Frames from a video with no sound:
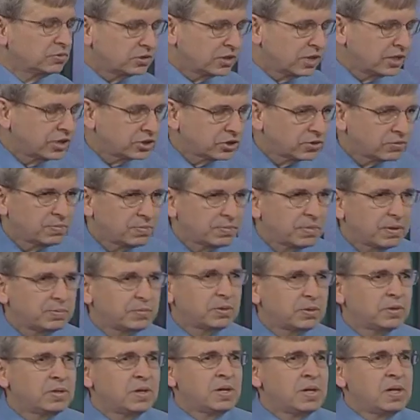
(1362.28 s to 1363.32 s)
teacher,
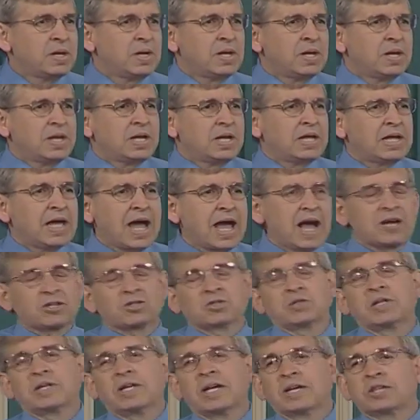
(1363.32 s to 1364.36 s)
remember, he
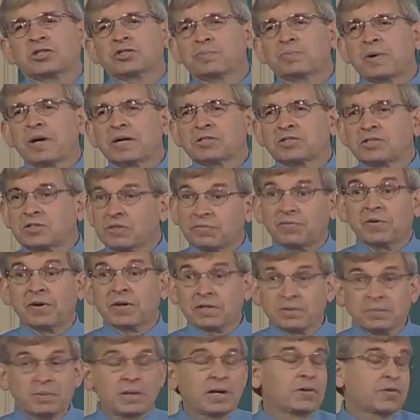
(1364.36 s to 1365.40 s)
actually expressed the
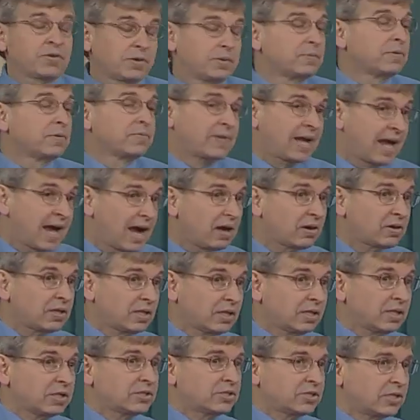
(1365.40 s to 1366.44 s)
fundamental theorem of
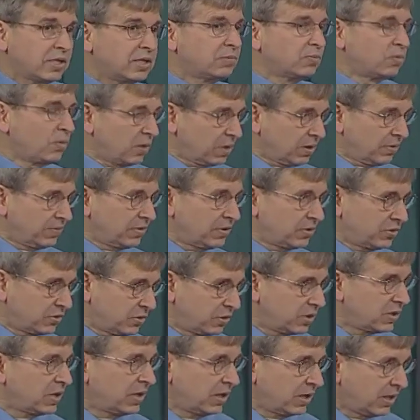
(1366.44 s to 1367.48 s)
calculus
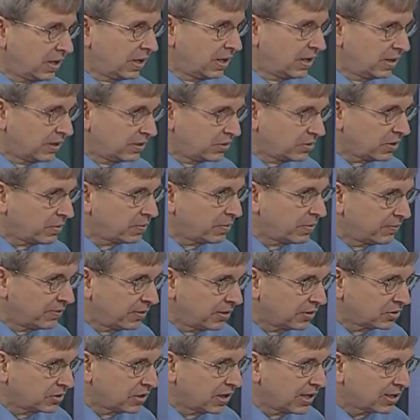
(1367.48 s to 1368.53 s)
in some of
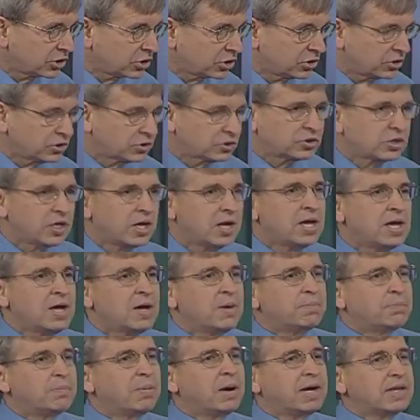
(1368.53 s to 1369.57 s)
his lectures,
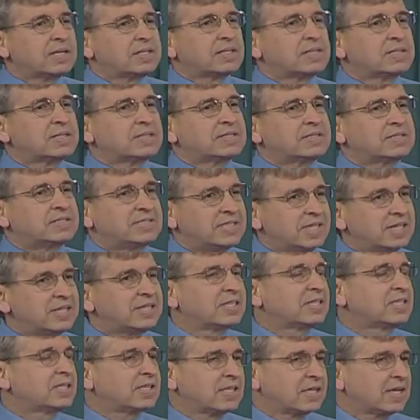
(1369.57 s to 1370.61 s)
but
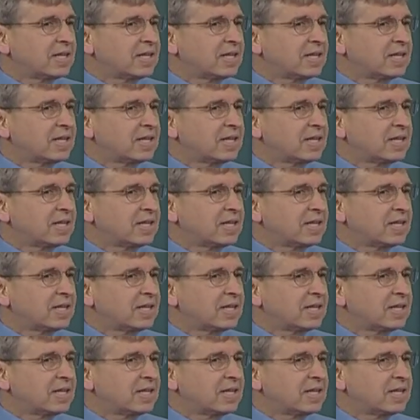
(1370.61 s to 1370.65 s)
didn't